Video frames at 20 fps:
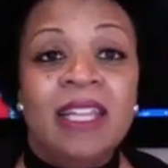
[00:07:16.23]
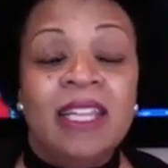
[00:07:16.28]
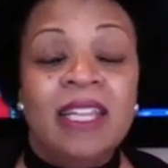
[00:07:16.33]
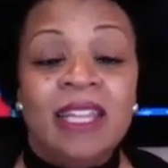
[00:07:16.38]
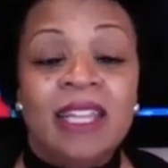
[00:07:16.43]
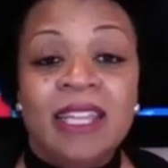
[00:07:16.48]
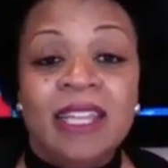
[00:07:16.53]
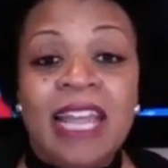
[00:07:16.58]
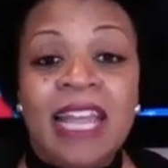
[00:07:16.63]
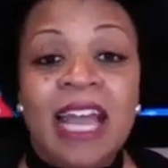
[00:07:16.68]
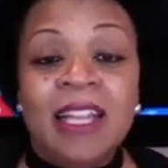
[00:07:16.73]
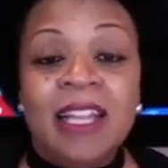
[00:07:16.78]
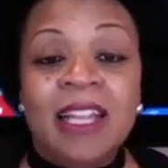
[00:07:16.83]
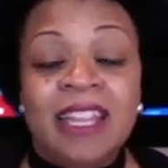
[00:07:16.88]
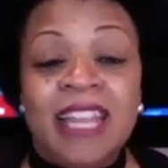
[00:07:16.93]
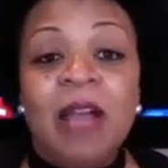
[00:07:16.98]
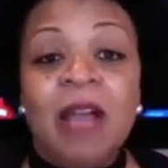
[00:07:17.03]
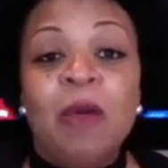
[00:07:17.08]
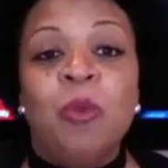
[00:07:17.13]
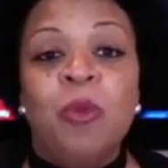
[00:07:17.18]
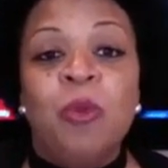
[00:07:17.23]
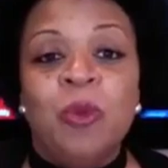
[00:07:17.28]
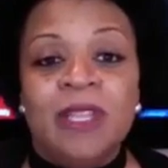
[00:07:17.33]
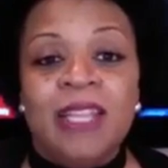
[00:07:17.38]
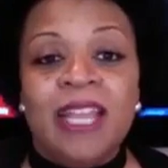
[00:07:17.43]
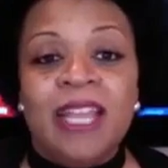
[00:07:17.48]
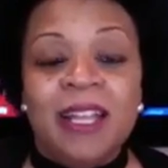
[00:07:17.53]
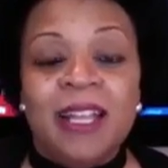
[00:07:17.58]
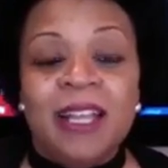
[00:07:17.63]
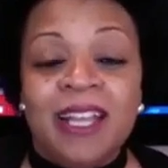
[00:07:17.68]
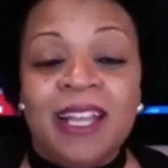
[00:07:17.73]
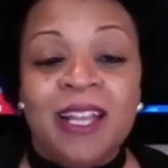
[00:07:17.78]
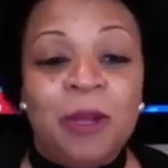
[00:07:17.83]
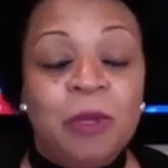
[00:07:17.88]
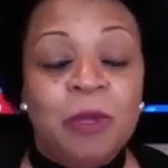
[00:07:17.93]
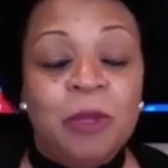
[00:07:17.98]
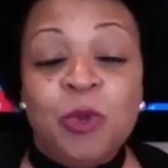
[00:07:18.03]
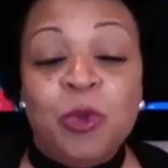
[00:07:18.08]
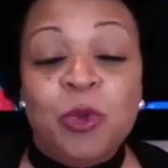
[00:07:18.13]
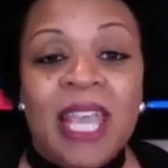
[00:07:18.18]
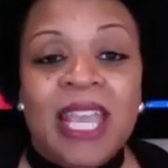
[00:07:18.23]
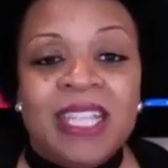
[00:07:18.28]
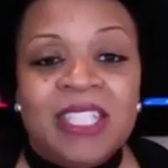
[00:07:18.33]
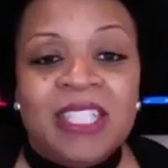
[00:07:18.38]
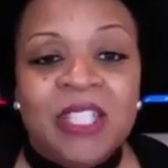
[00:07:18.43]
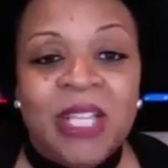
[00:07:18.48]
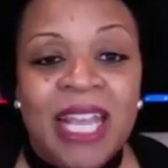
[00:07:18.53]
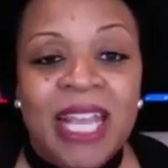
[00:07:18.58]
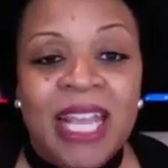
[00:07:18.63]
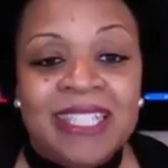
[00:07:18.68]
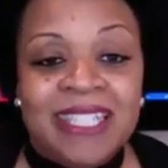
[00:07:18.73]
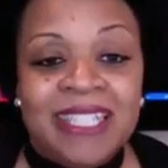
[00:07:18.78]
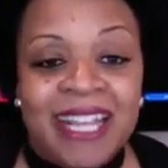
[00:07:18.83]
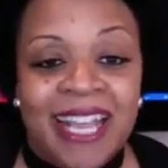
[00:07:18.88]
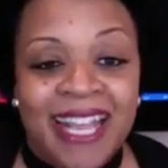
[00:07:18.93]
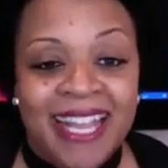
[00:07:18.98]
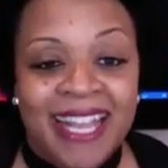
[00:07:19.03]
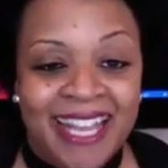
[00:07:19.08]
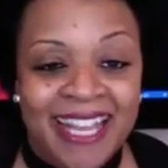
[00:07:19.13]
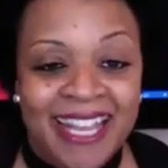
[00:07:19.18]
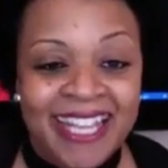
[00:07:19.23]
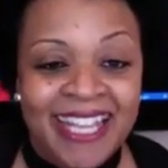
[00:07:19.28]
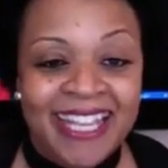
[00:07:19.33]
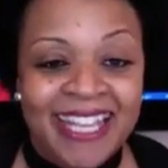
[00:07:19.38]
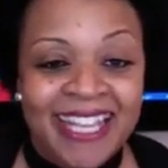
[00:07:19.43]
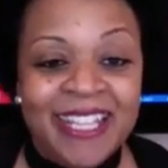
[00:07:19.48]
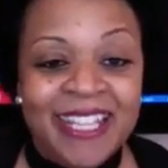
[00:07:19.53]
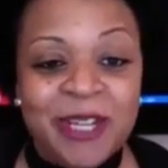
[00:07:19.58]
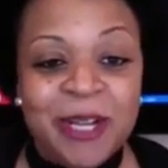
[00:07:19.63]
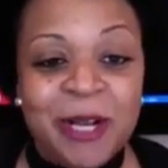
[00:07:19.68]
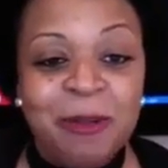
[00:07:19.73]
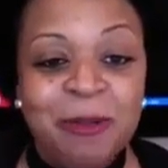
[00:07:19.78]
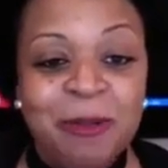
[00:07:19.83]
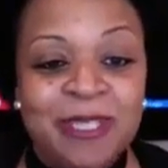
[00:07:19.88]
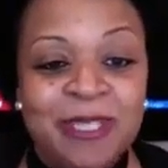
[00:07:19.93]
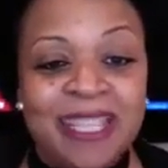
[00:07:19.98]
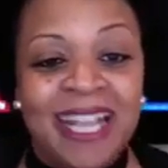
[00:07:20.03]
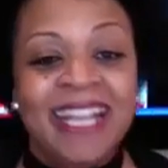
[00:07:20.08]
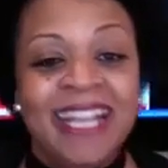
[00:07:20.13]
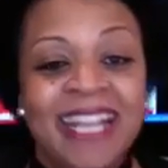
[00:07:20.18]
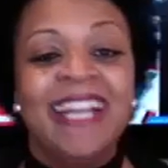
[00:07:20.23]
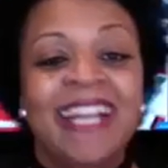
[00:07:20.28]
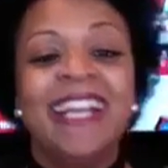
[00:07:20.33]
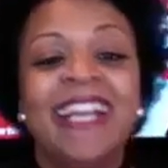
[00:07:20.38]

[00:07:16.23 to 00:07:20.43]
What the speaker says: you can't change that. You know what I'm saying?